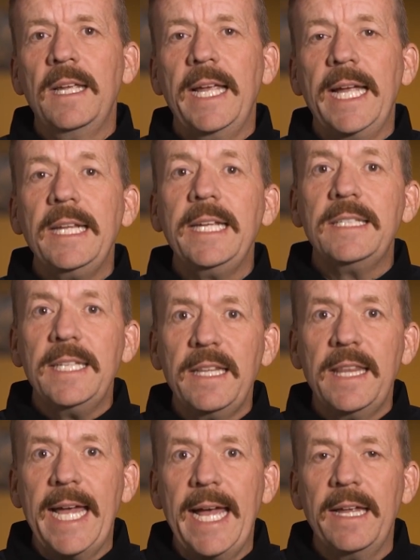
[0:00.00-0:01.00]
And he
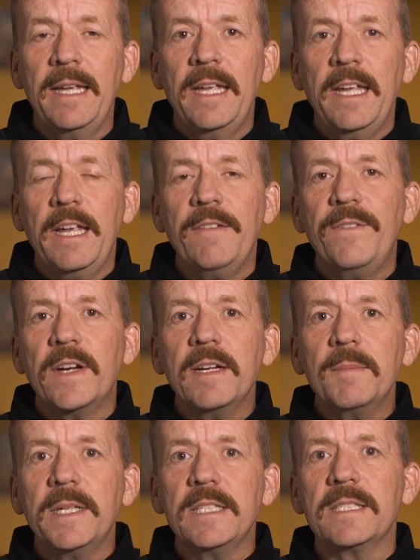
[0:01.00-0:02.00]
did that. And
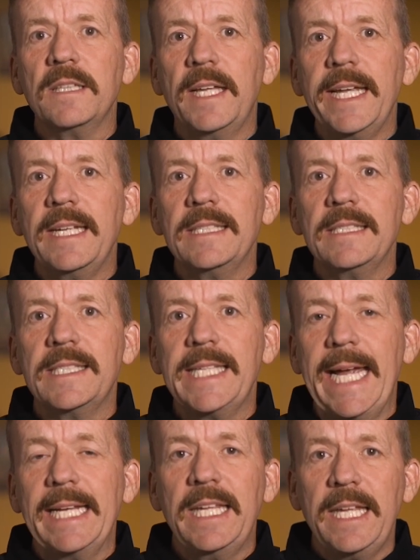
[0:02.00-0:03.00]
very much like
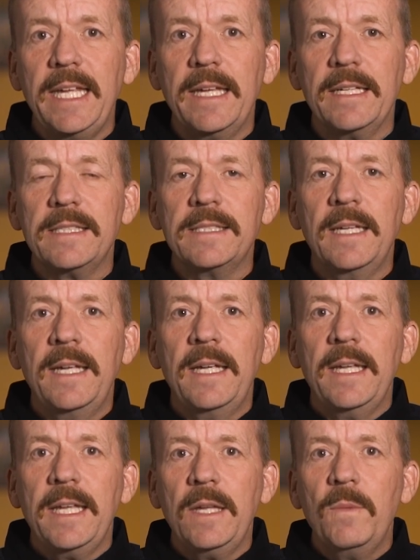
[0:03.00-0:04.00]
Zacchaeus,
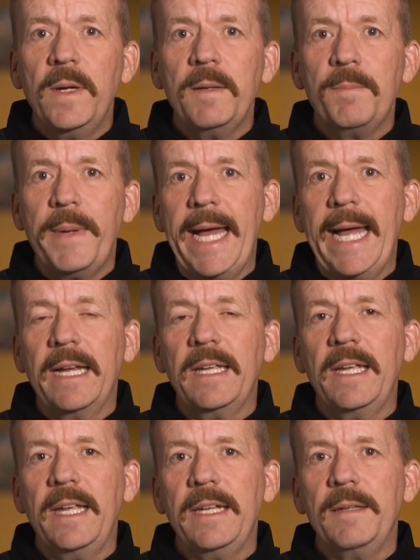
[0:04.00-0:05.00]
he went back
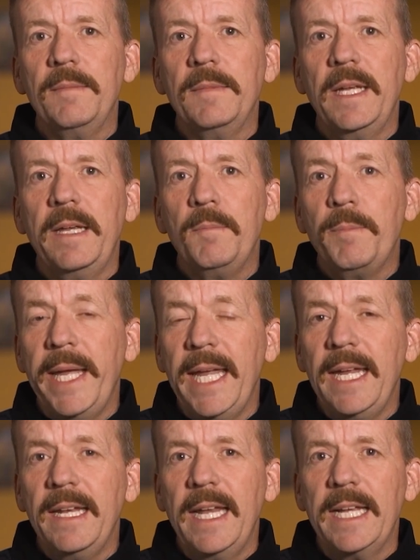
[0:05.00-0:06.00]
and
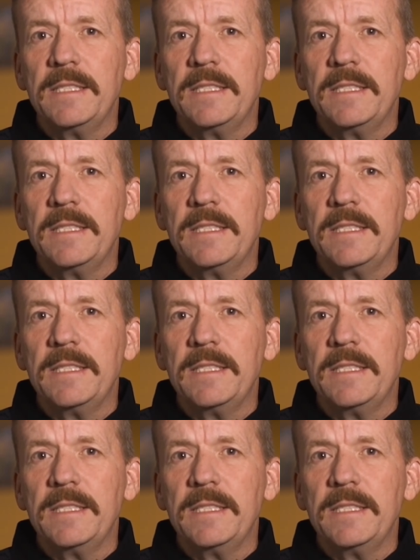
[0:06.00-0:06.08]
paid